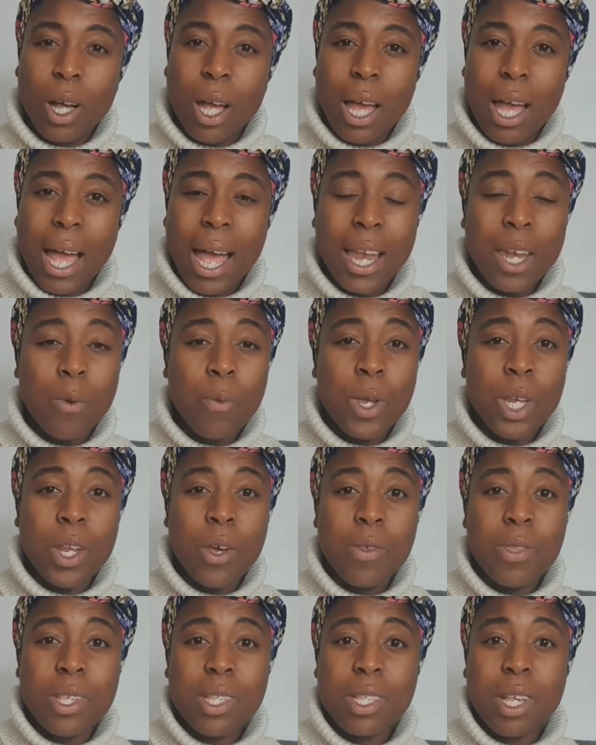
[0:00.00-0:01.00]
And then we know
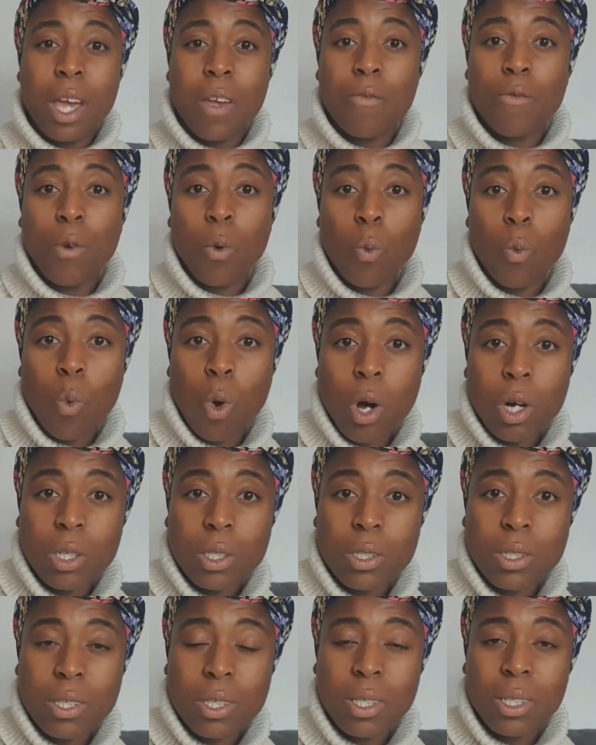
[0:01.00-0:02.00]
the sign for
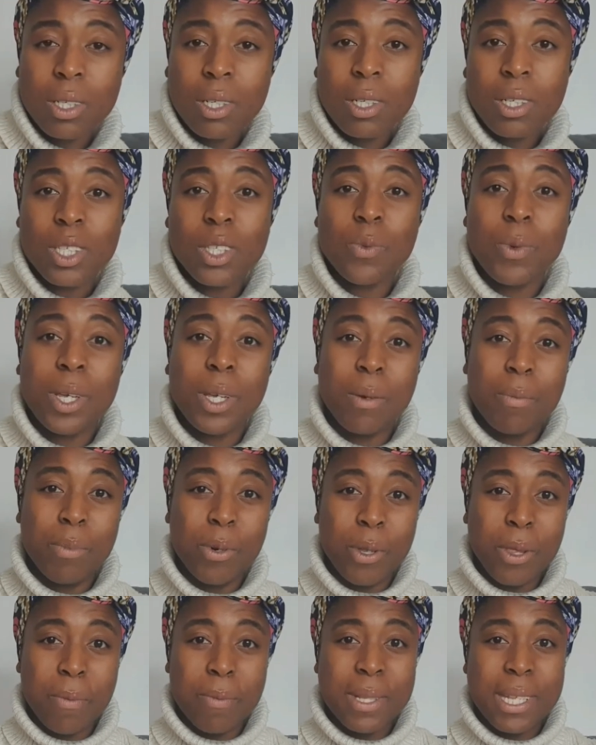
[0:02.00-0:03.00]
what, so we can
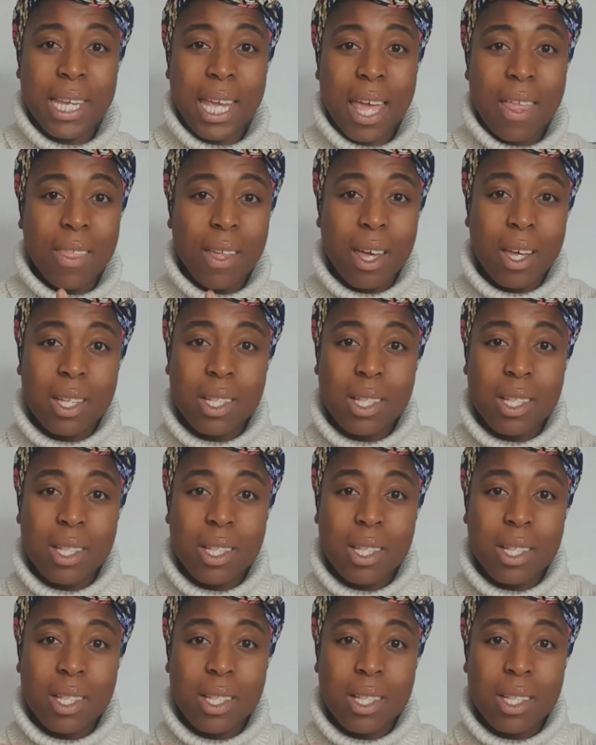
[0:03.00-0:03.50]
put them together.